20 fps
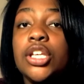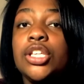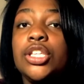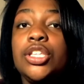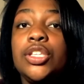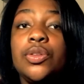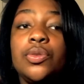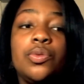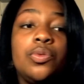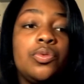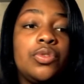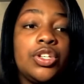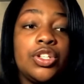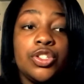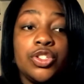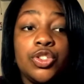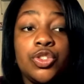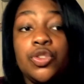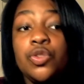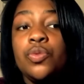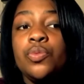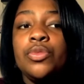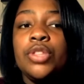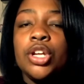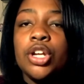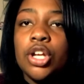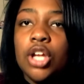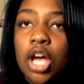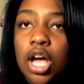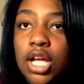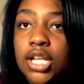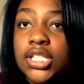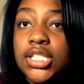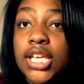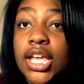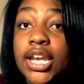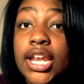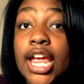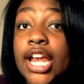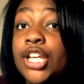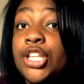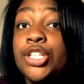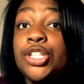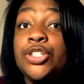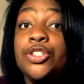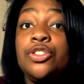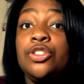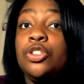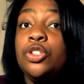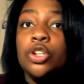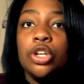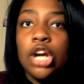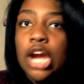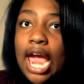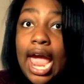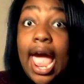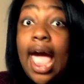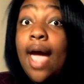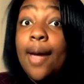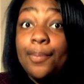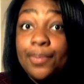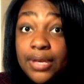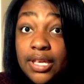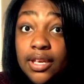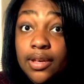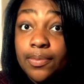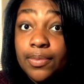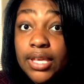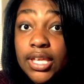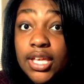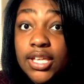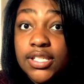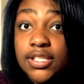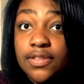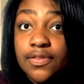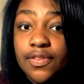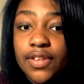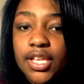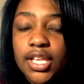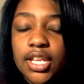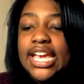You consume their content and you're happy because of it.